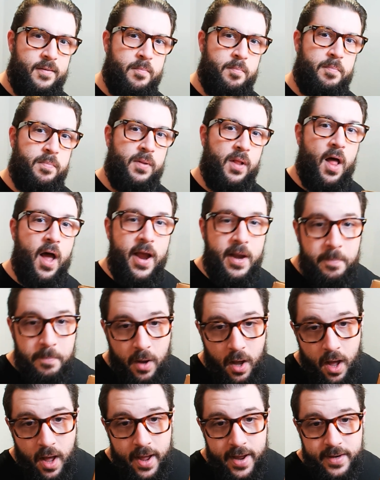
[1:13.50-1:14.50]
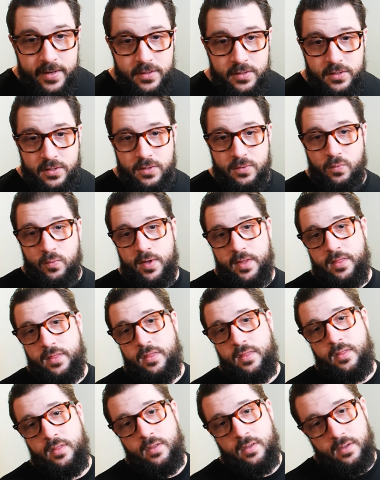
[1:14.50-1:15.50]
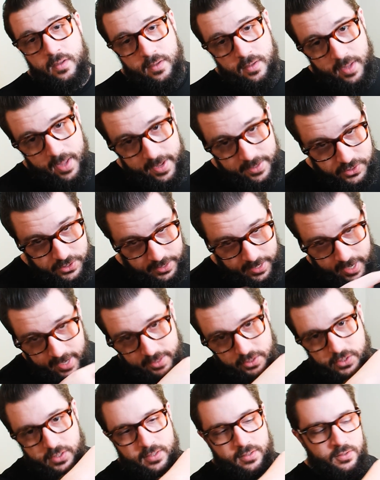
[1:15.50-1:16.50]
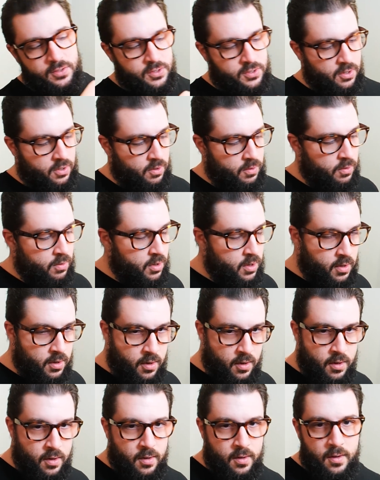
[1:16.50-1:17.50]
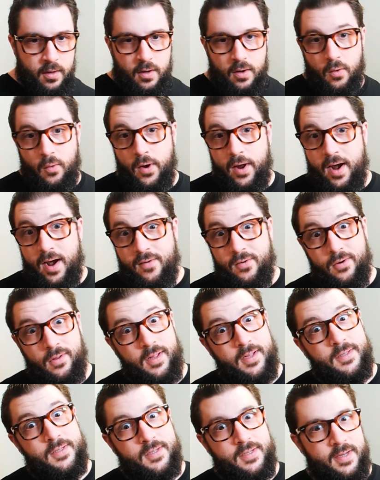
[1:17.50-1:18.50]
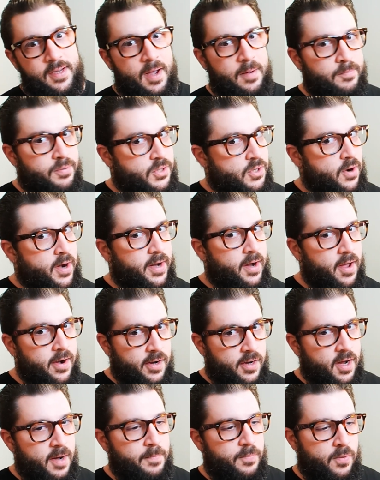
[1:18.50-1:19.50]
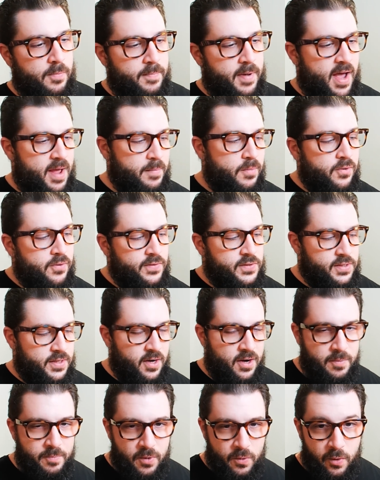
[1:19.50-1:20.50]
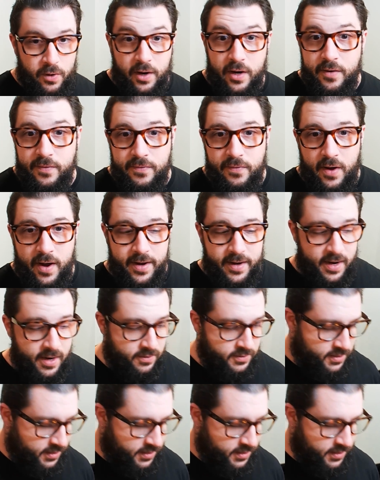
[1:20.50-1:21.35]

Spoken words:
blind buys with education. So whatever. Let's see. I'm sure I got a couple of bad movies in here, but we're going to find out